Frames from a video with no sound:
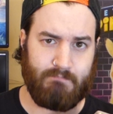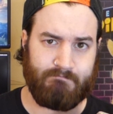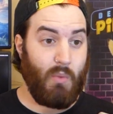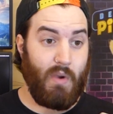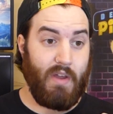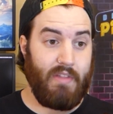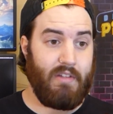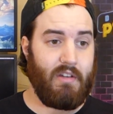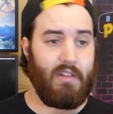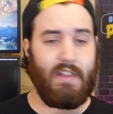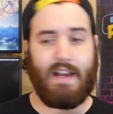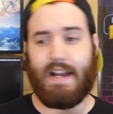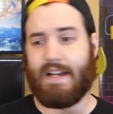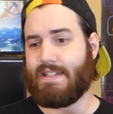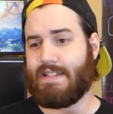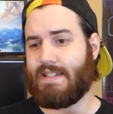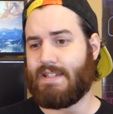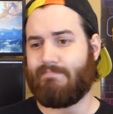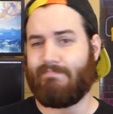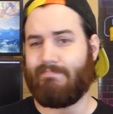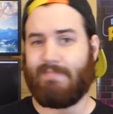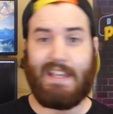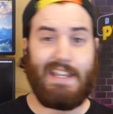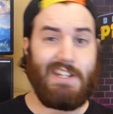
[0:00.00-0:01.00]
Whether
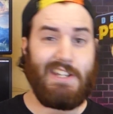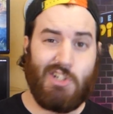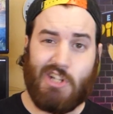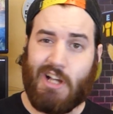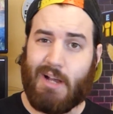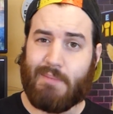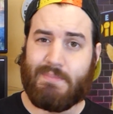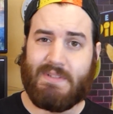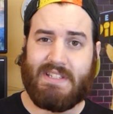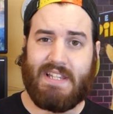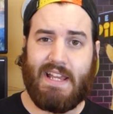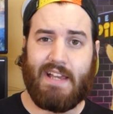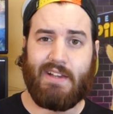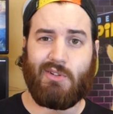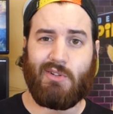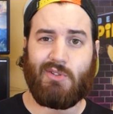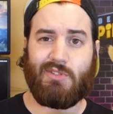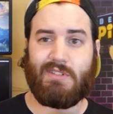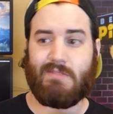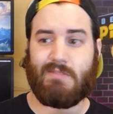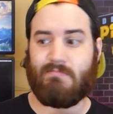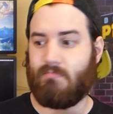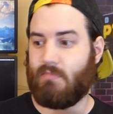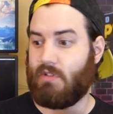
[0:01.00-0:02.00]
that's eShop
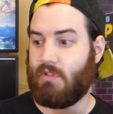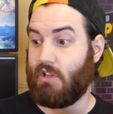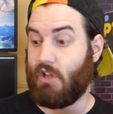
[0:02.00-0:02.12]
sales,